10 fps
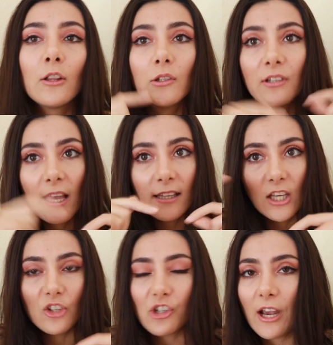look at
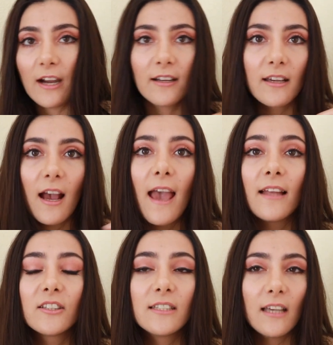each area
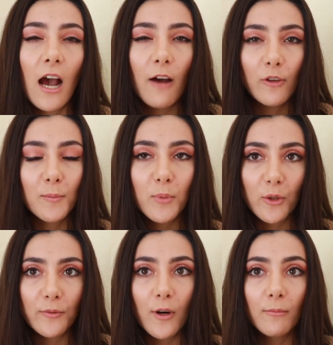and see how you
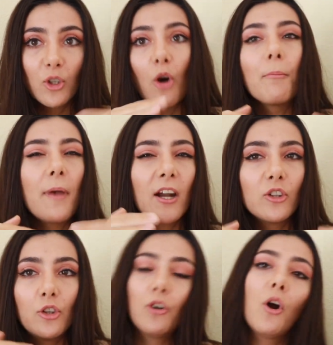performed compared
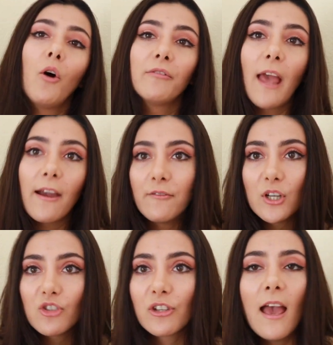to your own
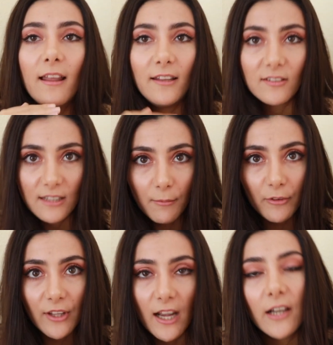average. And in some
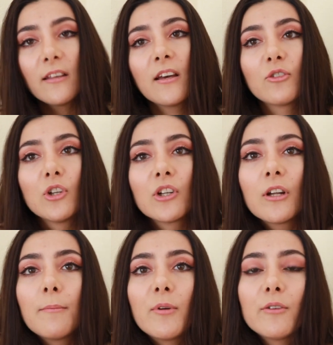of the areas you're
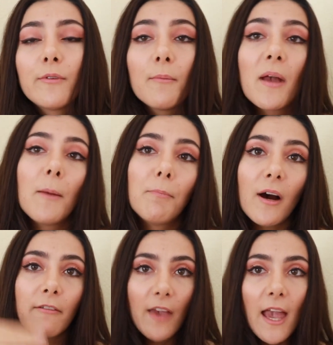gonna perform
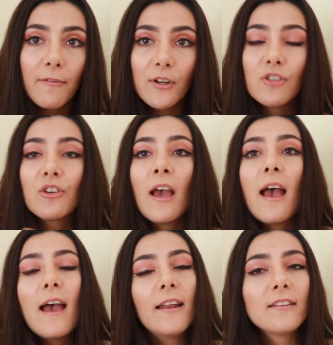above average,
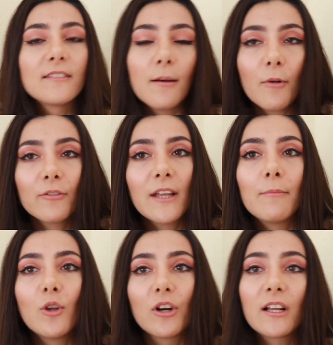and in some of
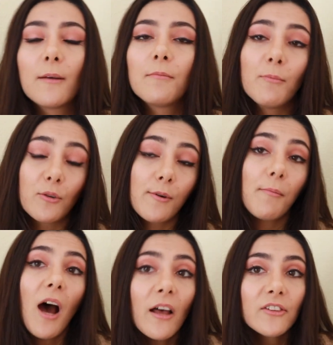them you're gonna perform
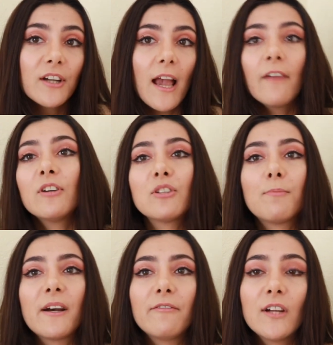under average,
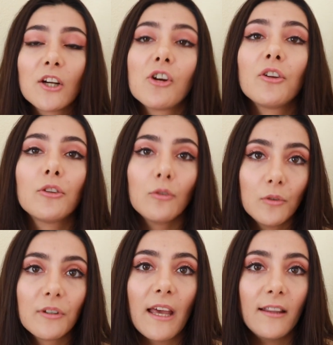but we are going to
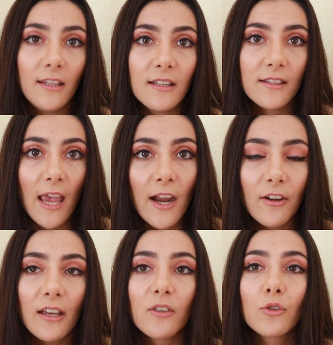look at these
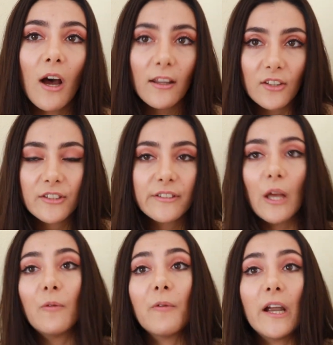areas to
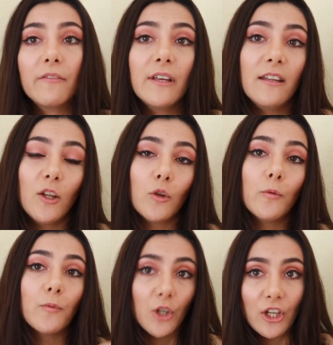understand where we need to
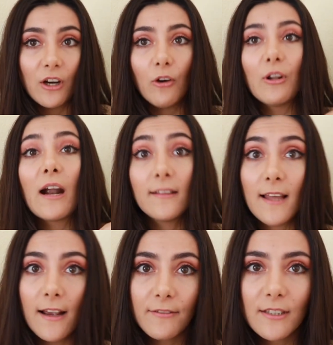work on our
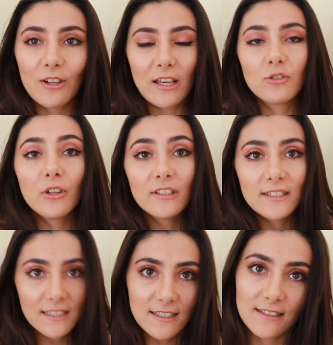lives. Okay, so the
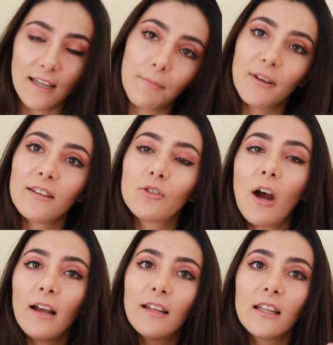sixth step is to
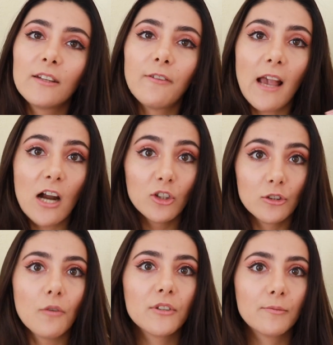identify our
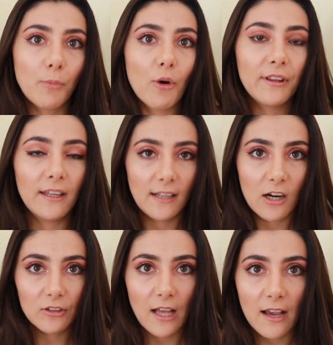lowest point in
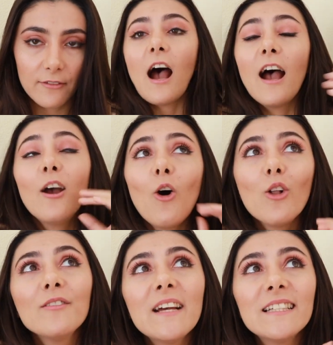our lives. I
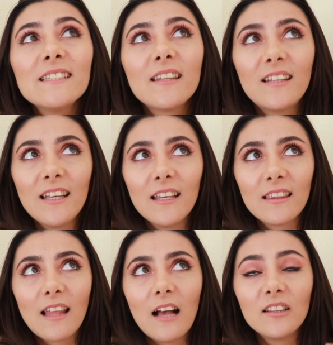always
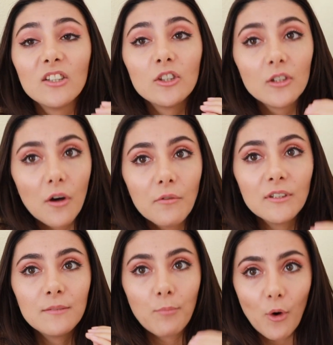think that the
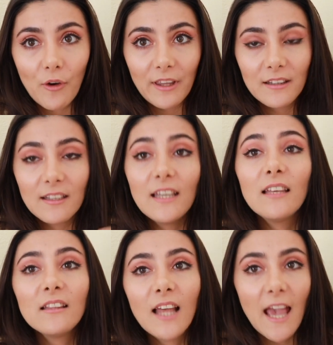lowest point
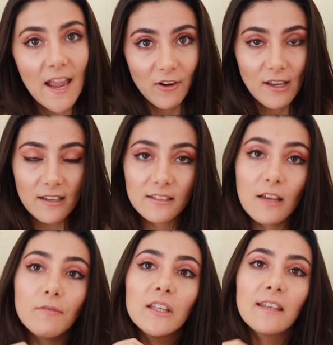in the areas
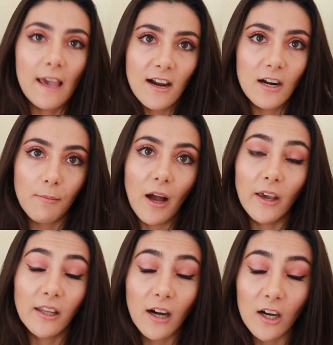that we care about
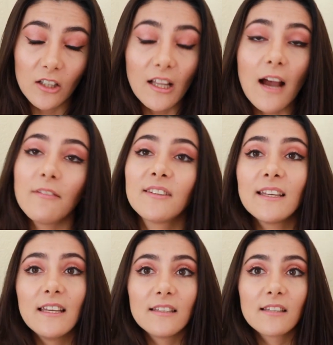in our lives
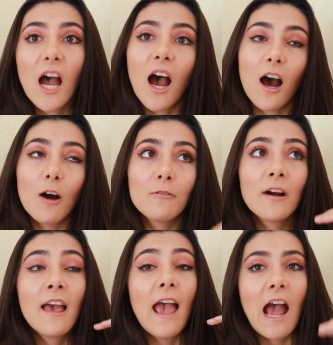is how
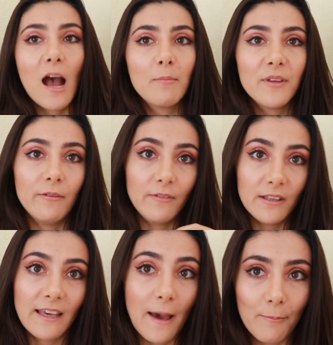happy we
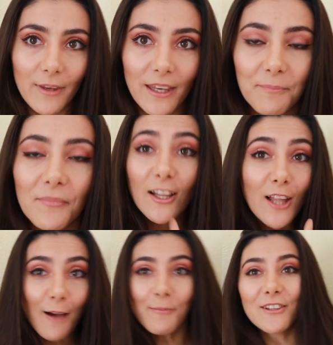can be.
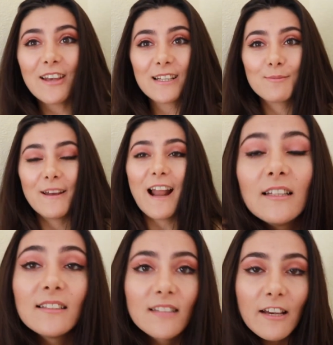Allow me to explain.
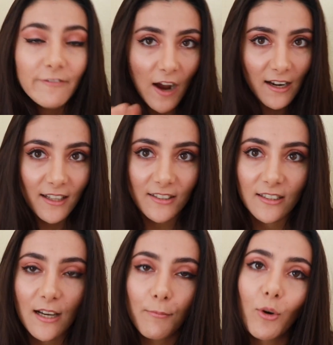Let's say finances
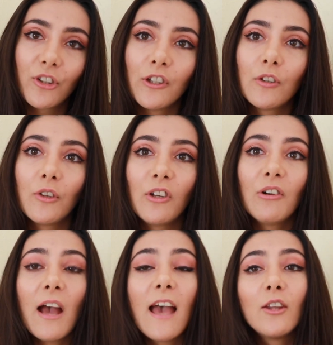are important to you
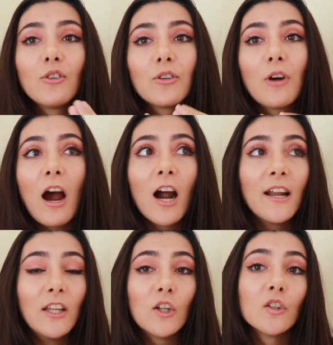and you are
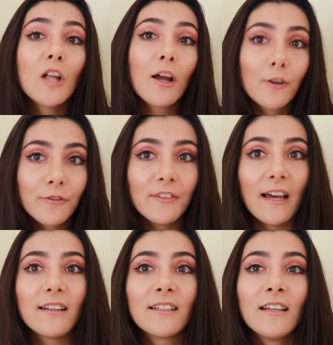in a lot of
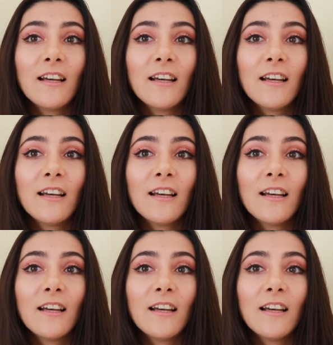debt.